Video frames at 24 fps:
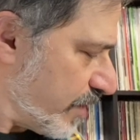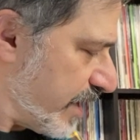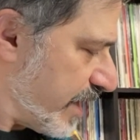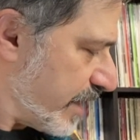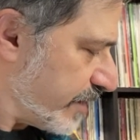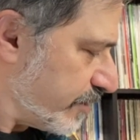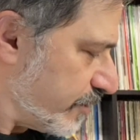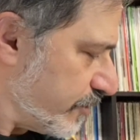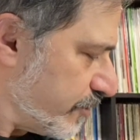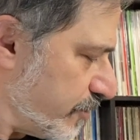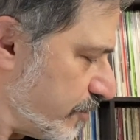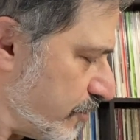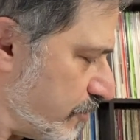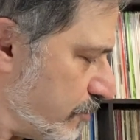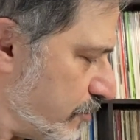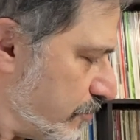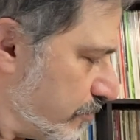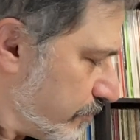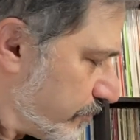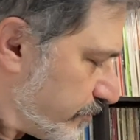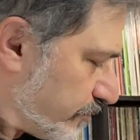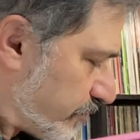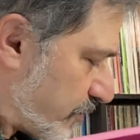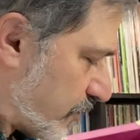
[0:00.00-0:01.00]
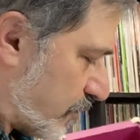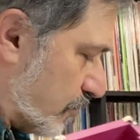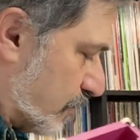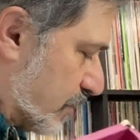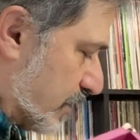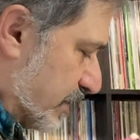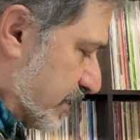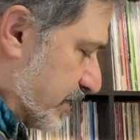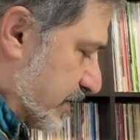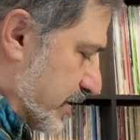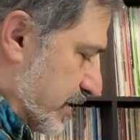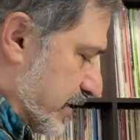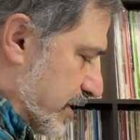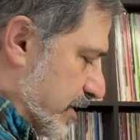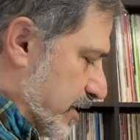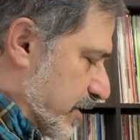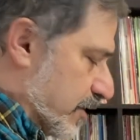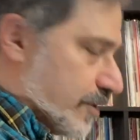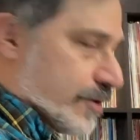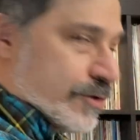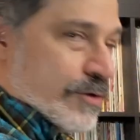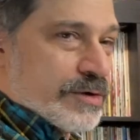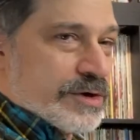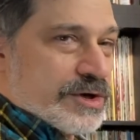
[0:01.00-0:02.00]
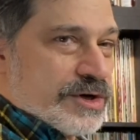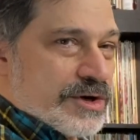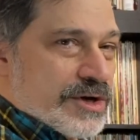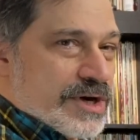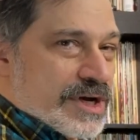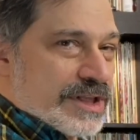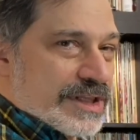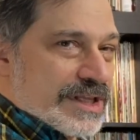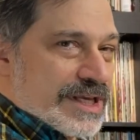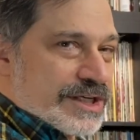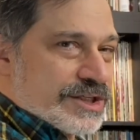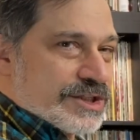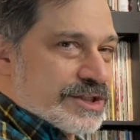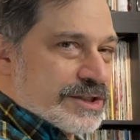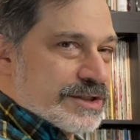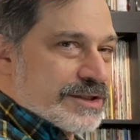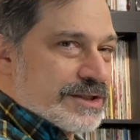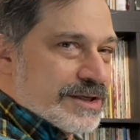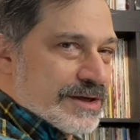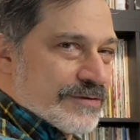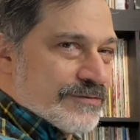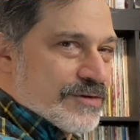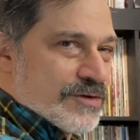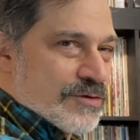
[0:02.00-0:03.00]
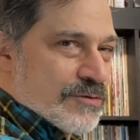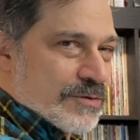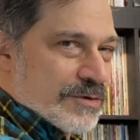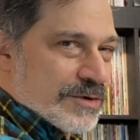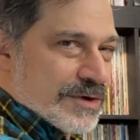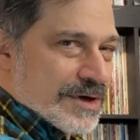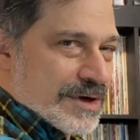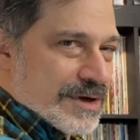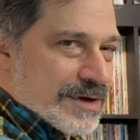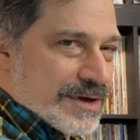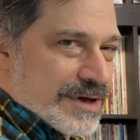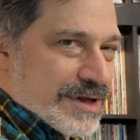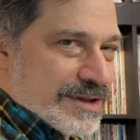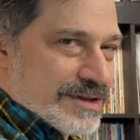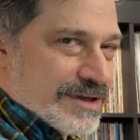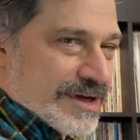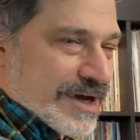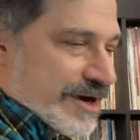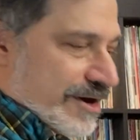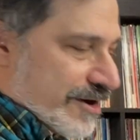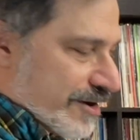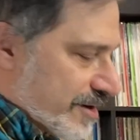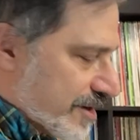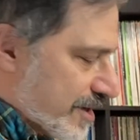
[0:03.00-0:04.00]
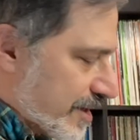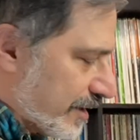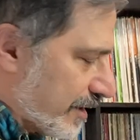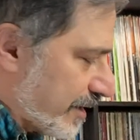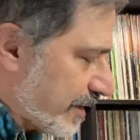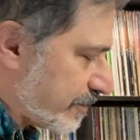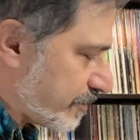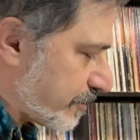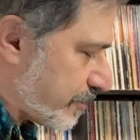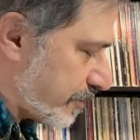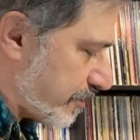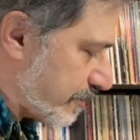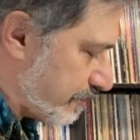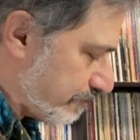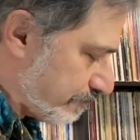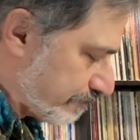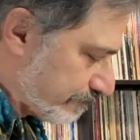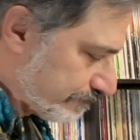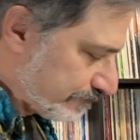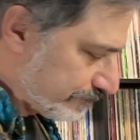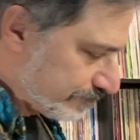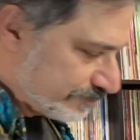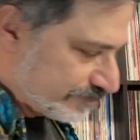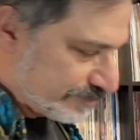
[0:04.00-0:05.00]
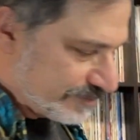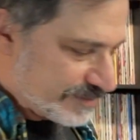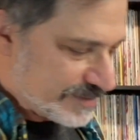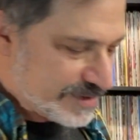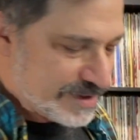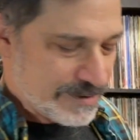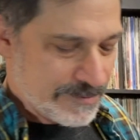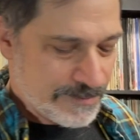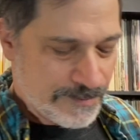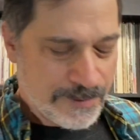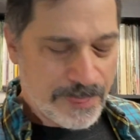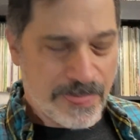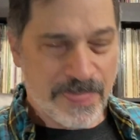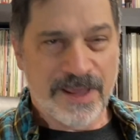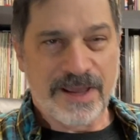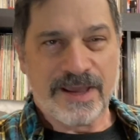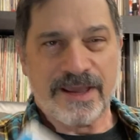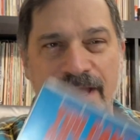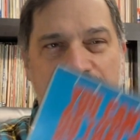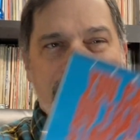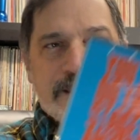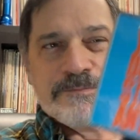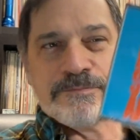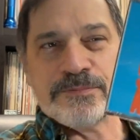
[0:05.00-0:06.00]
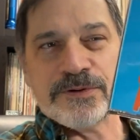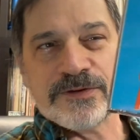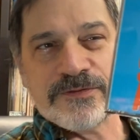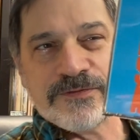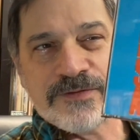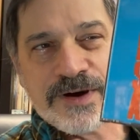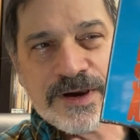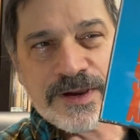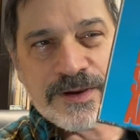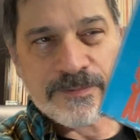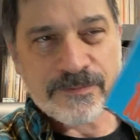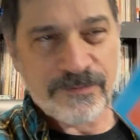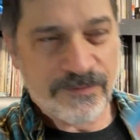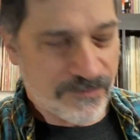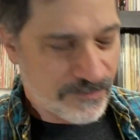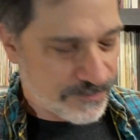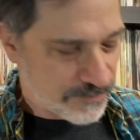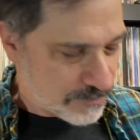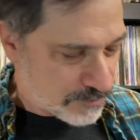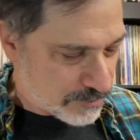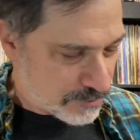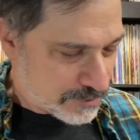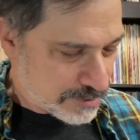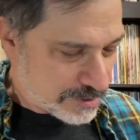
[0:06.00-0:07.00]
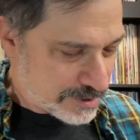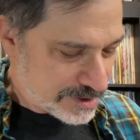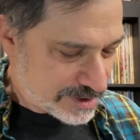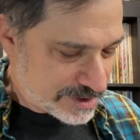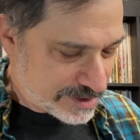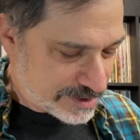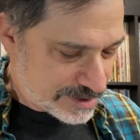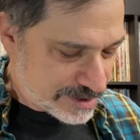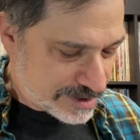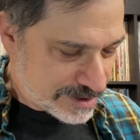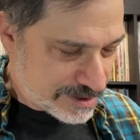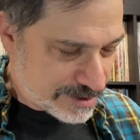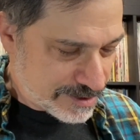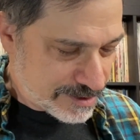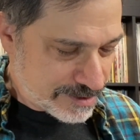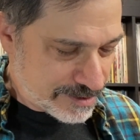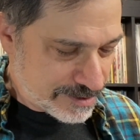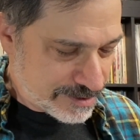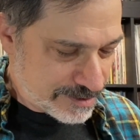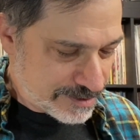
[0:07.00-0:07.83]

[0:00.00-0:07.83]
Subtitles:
had to do was go to your collection, if you were a diehard collector, and put Volume 4 in there,